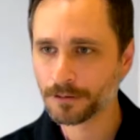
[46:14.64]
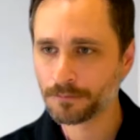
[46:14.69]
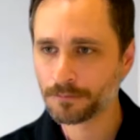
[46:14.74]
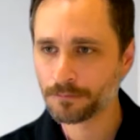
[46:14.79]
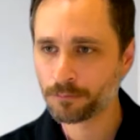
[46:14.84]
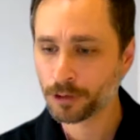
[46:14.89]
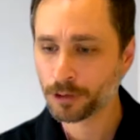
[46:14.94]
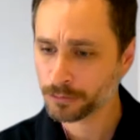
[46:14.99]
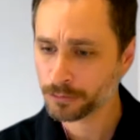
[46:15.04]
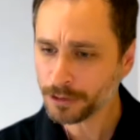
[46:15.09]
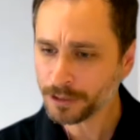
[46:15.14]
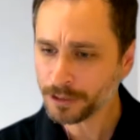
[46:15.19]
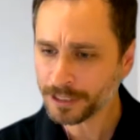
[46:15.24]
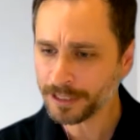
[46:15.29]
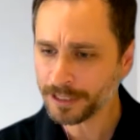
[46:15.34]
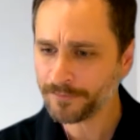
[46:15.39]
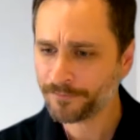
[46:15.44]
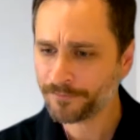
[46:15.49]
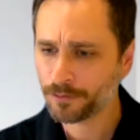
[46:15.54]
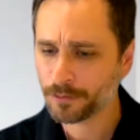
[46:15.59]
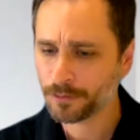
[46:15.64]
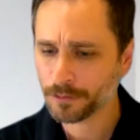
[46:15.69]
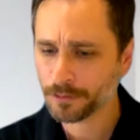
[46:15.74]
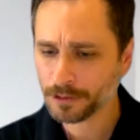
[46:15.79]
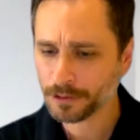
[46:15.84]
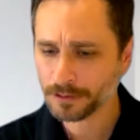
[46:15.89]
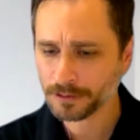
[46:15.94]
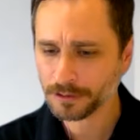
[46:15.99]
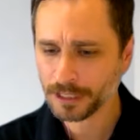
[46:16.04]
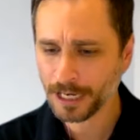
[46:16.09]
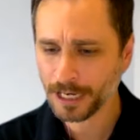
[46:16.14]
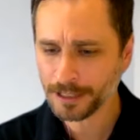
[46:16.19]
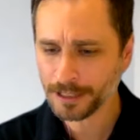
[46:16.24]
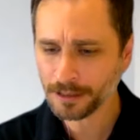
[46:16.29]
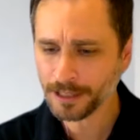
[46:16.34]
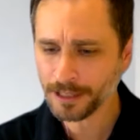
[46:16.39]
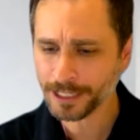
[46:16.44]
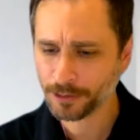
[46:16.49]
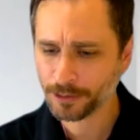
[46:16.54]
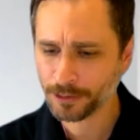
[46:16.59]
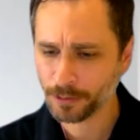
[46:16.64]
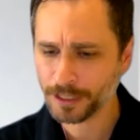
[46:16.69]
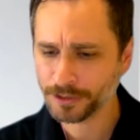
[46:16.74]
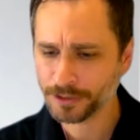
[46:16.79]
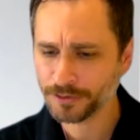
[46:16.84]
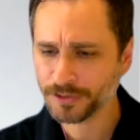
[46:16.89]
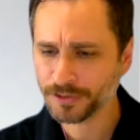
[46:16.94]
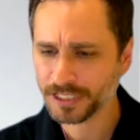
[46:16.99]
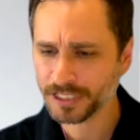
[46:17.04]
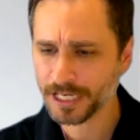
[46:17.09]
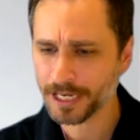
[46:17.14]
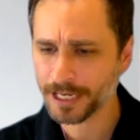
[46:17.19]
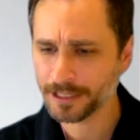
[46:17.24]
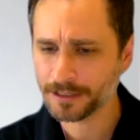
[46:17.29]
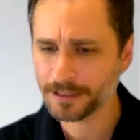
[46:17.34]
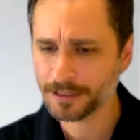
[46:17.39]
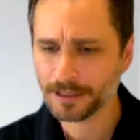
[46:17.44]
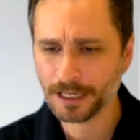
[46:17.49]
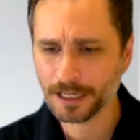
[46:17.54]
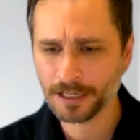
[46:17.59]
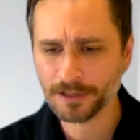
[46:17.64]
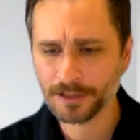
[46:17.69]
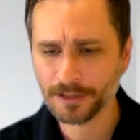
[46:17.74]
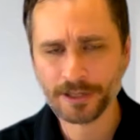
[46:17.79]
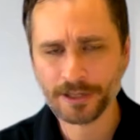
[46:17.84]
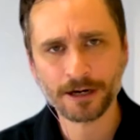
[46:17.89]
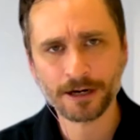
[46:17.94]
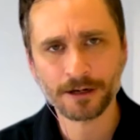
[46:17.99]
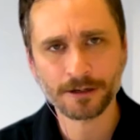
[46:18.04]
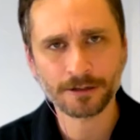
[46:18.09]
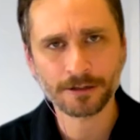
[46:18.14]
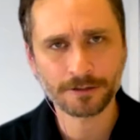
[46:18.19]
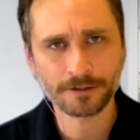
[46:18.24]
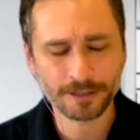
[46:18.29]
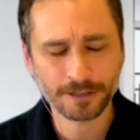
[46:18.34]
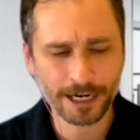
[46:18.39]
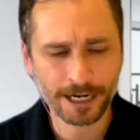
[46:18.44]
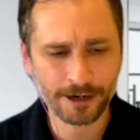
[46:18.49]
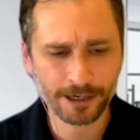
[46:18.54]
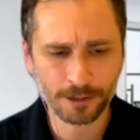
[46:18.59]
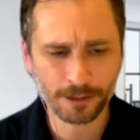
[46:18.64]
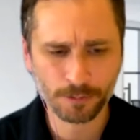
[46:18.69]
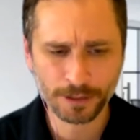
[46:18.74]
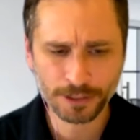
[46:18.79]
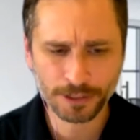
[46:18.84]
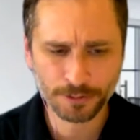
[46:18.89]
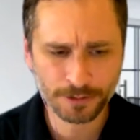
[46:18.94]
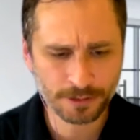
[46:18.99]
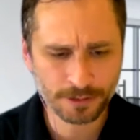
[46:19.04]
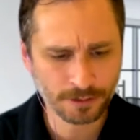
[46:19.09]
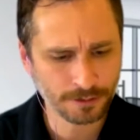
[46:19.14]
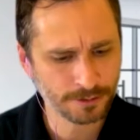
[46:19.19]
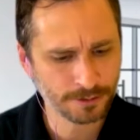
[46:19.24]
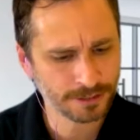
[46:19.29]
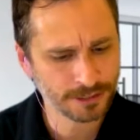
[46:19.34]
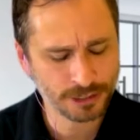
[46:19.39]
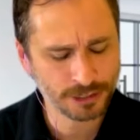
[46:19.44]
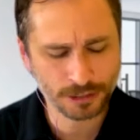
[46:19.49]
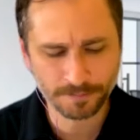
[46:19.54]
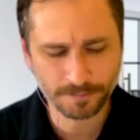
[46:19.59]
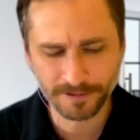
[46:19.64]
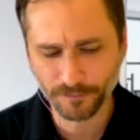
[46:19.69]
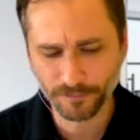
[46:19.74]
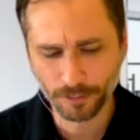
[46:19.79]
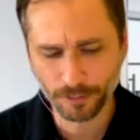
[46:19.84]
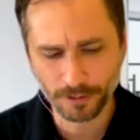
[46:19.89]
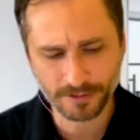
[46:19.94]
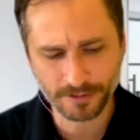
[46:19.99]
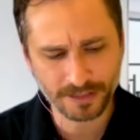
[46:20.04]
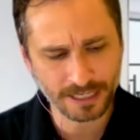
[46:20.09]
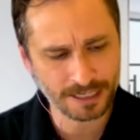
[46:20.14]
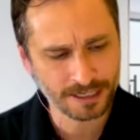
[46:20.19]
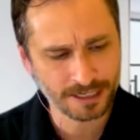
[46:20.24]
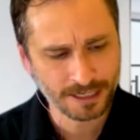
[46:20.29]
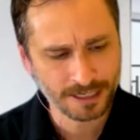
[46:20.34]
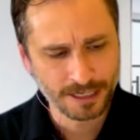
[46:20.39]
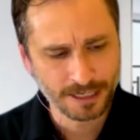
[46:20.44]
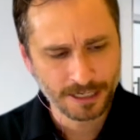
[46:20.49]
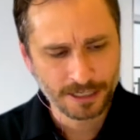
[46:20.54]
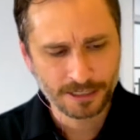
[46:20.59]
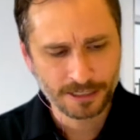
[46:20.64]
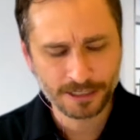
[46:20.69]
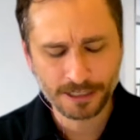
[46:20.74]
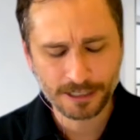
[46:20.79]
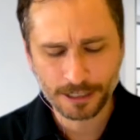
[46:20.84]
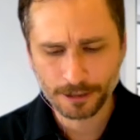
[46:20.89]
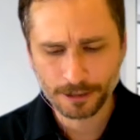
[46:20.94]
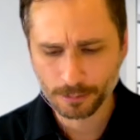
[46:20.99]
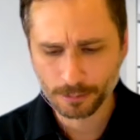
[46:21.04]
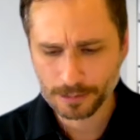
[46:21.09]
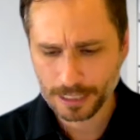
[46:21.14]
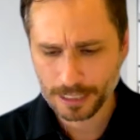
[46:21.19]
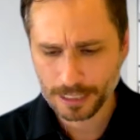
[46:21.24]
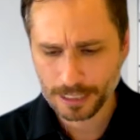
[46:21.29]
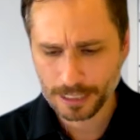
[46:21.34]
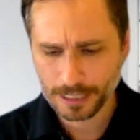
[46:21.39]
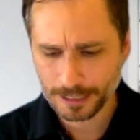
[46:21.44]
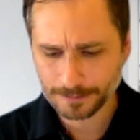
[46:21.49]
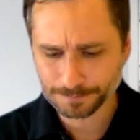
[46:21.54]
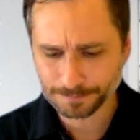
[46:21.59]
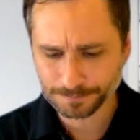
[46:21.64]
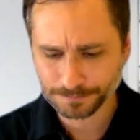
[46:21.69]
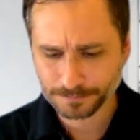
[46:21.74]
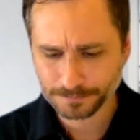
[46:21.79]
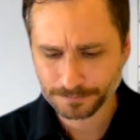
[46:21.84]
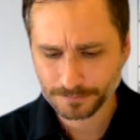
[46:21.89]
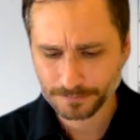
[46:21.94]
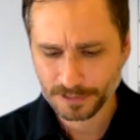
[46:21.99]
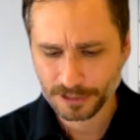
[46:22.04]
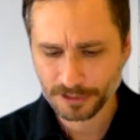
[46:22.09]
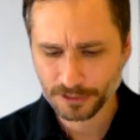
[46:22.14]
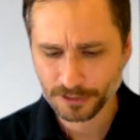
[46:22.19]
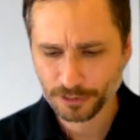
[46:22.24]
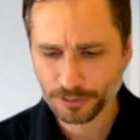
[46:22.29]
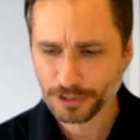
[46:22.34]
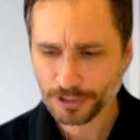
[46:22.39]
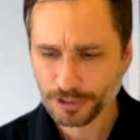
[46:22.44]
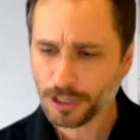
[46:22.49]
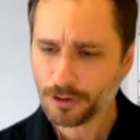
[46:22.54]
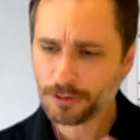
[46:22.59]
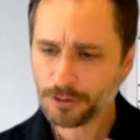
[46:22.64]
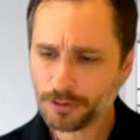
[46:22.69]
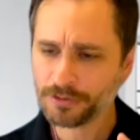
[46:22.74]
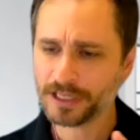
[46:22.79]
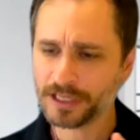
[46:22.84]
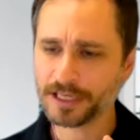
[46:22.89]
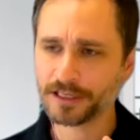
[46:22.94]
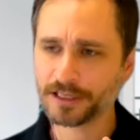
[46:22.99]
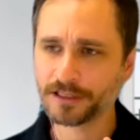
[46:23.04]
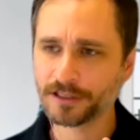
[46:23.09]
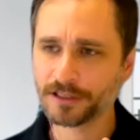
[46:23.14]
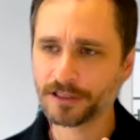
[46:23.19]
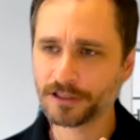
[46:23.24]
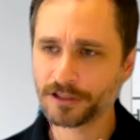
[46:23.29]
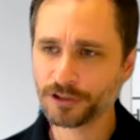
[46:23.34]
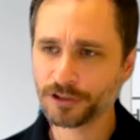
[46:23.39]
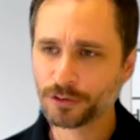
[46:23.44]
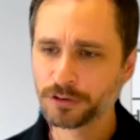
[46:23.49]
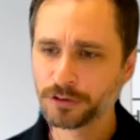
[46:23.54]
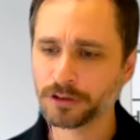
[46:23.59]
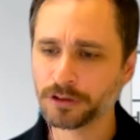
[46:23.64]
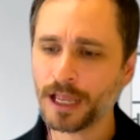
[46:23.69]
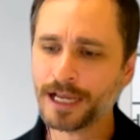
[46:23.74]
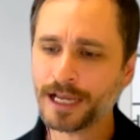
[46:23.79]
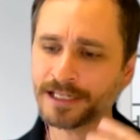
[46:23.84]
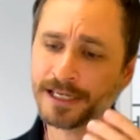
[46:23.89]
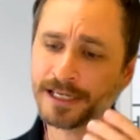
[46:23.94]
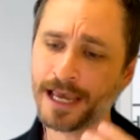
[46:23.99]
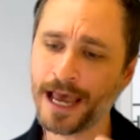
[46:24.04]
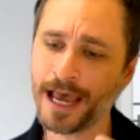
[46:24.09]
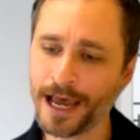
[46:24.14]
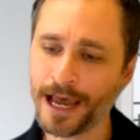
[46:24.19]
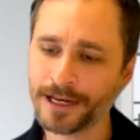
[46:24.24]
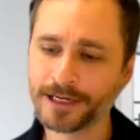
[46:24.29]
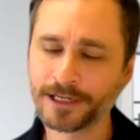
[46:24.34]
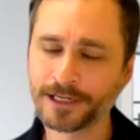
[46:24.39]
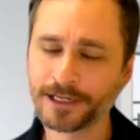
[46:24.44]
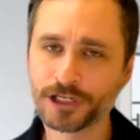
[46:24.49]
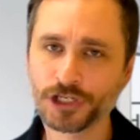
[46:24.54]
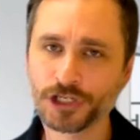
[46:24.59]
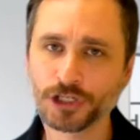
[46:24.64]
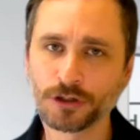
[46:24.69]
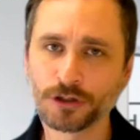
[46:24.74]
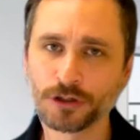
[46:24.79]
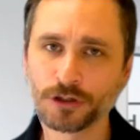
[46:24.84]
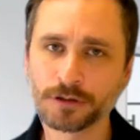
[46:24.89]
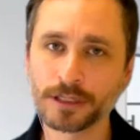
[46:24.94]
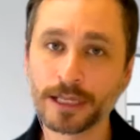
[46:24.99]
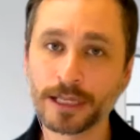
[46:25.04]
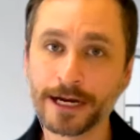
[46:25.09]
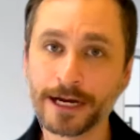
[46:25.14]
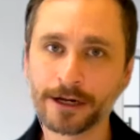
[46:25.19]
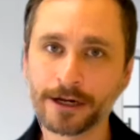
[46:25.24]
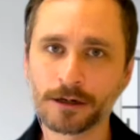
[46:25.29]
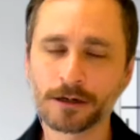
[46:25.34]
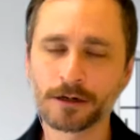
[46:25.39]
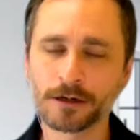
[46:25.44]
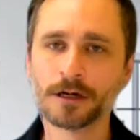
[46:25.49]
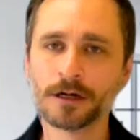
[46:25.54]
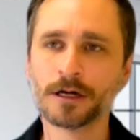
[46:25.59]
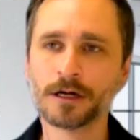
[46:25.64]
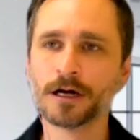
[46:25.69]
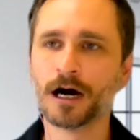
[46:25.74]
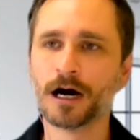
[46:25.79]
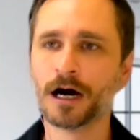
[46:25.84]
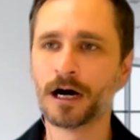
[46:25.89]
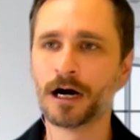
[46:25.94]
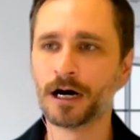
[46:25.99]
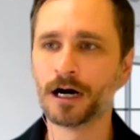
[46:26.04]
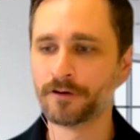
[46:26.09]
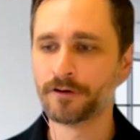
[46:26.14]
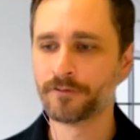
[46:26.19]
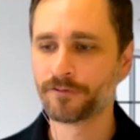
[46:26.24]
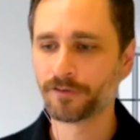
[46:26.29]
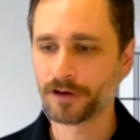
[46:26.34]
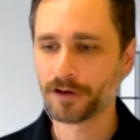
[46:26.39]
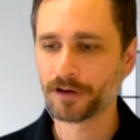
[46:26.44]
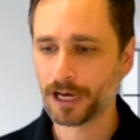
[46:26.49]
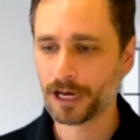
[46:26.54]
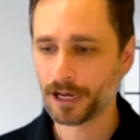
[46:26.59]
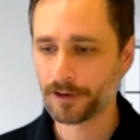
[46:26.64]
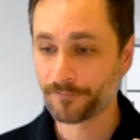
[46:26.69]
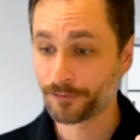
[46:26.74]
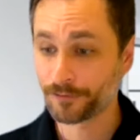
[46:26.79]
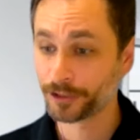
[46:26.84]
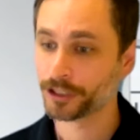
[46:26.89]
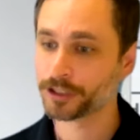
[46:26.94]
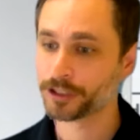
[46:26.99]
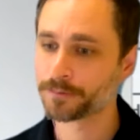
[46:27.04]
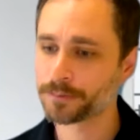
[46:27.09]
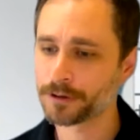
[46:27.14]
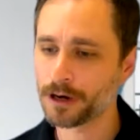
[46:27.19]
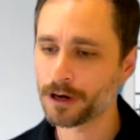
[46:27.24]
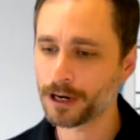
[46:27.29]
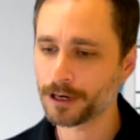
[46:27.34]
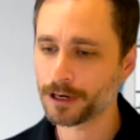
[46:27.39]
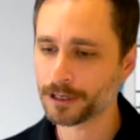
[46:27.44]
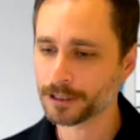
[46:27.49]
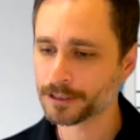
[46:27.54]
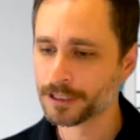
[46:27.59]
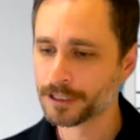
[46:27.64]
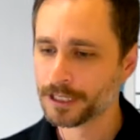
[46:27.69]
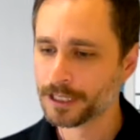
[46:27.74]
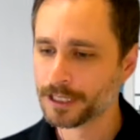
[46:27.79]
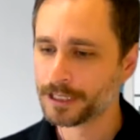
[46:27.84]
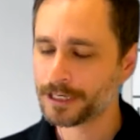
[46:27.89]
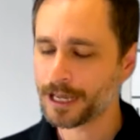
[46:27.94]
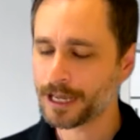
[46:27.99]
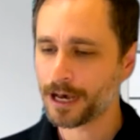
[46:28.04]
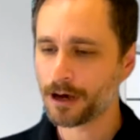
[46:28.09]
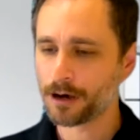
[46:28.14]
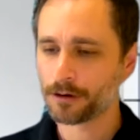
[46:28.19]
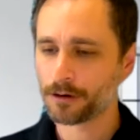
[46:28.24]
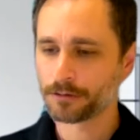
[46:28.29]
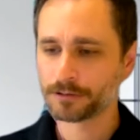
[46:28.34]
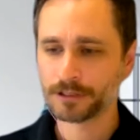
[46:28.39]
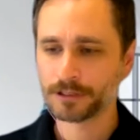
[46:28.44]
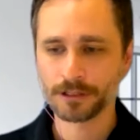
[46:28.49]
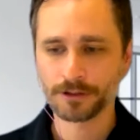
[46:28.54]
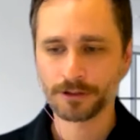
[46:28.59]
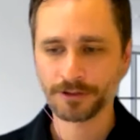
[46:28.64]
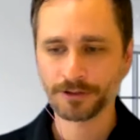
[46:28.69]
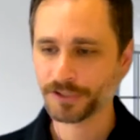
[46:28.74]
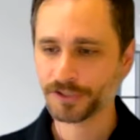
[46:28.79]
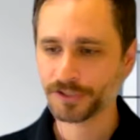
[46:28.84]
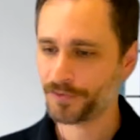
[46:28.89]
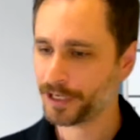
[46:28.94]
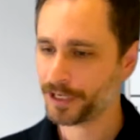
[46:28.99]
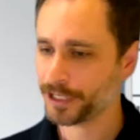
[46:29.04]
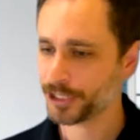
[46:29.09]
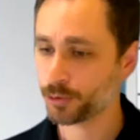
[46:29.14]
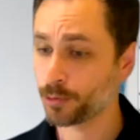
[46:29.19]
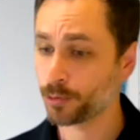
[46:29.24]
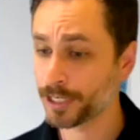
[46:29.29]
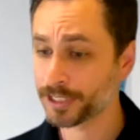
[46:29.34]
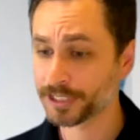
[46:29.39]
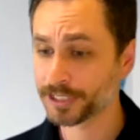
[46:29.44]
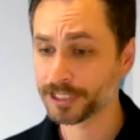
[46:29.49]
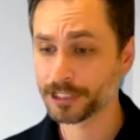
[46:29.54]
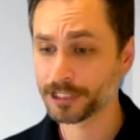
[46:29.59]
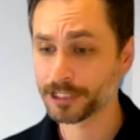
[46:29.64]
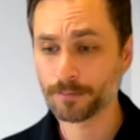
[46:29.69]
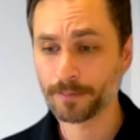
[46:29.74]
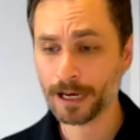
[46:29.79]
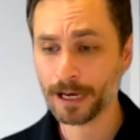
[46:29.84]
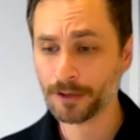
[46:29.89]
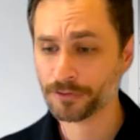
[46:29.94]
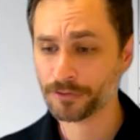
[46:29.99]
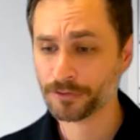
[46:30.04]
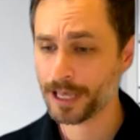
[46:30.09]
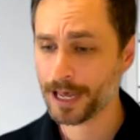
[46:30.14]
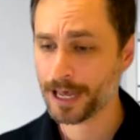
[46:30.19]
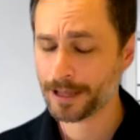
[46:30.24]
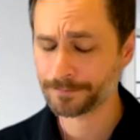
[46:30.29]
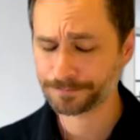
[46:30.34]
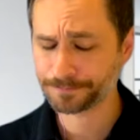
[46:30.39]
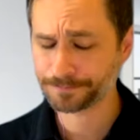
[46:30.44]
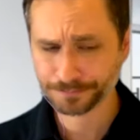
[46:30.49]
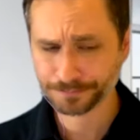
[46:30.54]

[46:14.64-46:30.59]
we're looking for kind of like what you said there, Eric, what you had alluded to before, that, you know, you know that you'd like to add an additional layer of for your product. Now, you know, there's various ways to go about that,